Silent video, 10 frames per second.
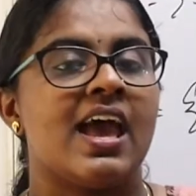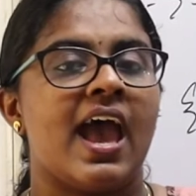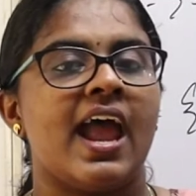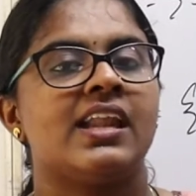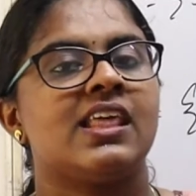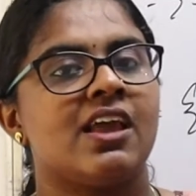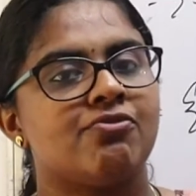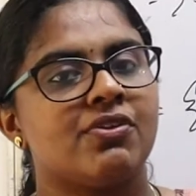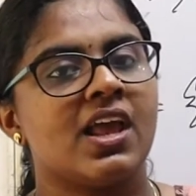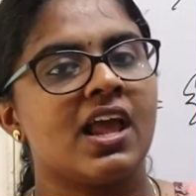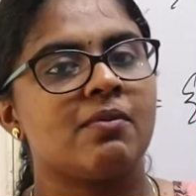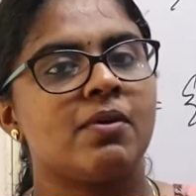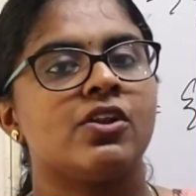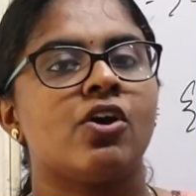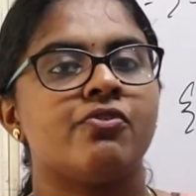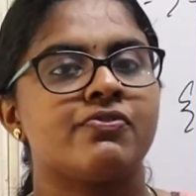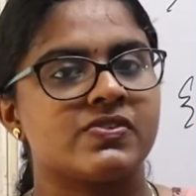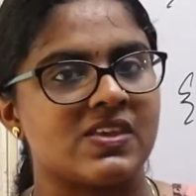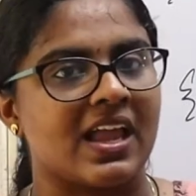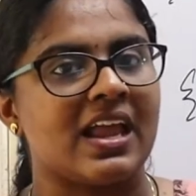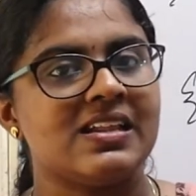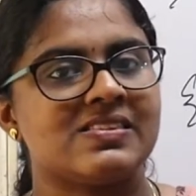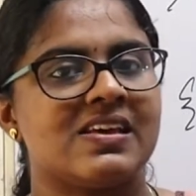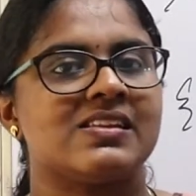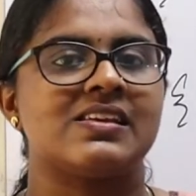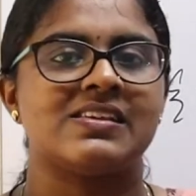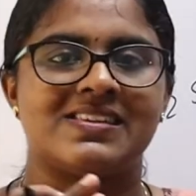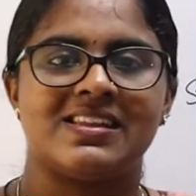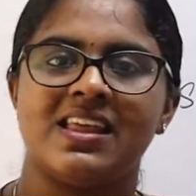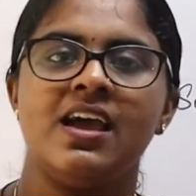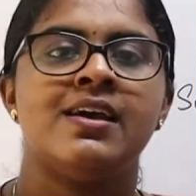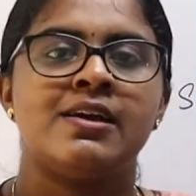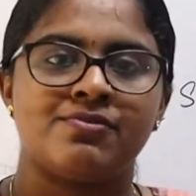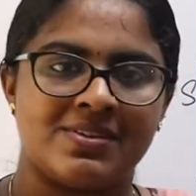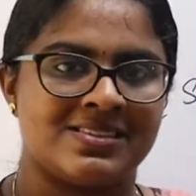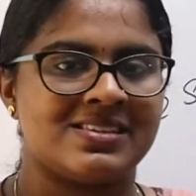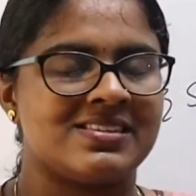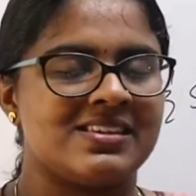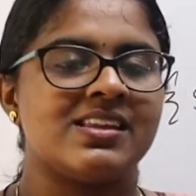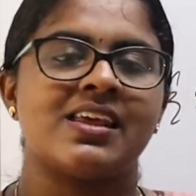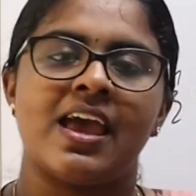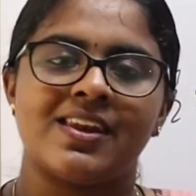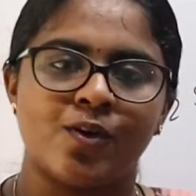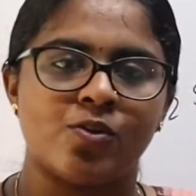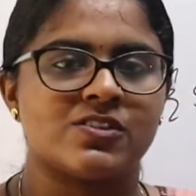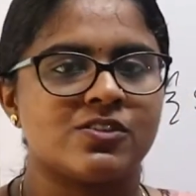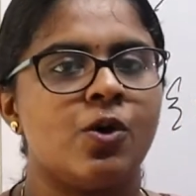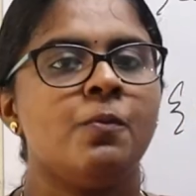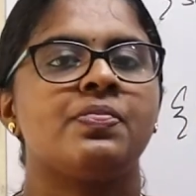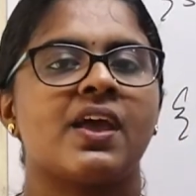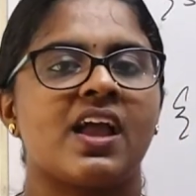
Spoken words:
and every element of second set is in the first set, and also the